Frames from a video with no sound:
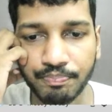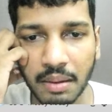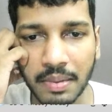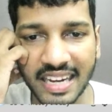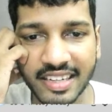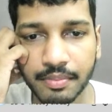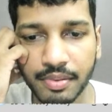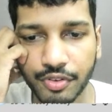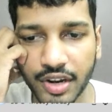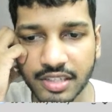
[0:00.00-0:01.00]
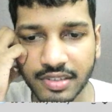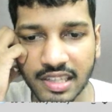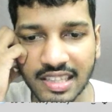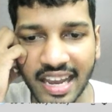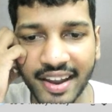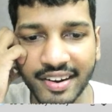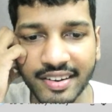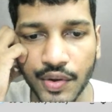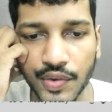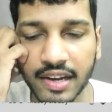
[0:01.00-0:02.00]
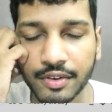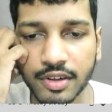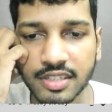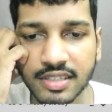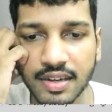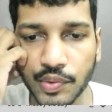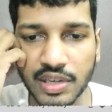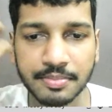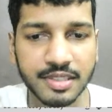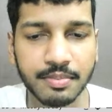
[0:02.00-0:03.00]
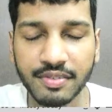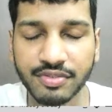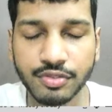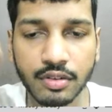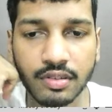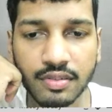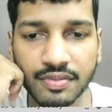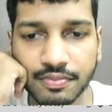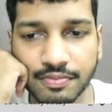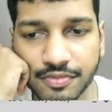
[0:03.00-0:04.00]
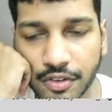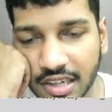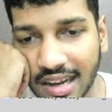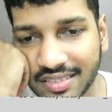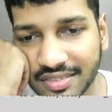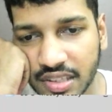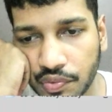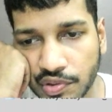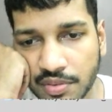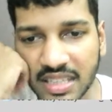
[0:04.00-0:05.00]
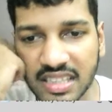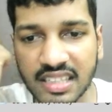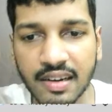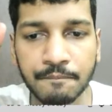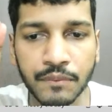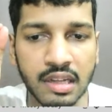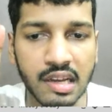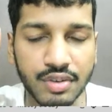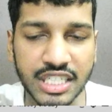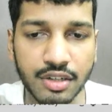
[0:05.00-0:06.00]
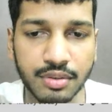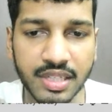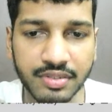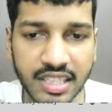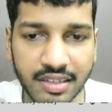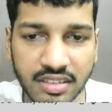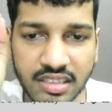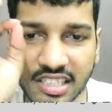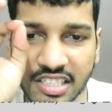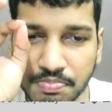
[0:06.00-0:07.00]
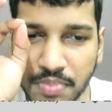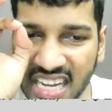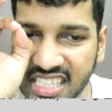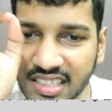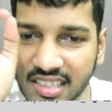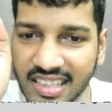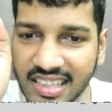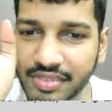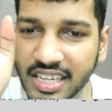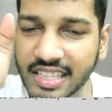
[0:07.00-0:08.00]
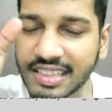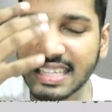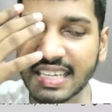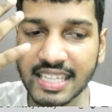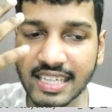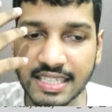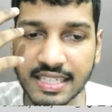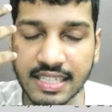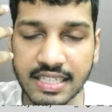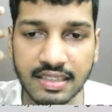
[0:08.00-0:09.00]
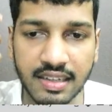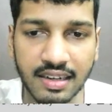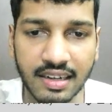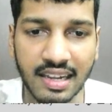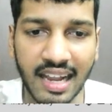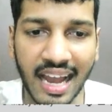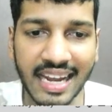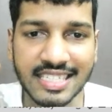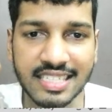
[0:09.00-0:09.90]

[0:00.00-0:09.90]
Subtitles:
played it before as well. The air I could not capture my photographs with the phone, but the what I observed there were these particles that we can see in the light,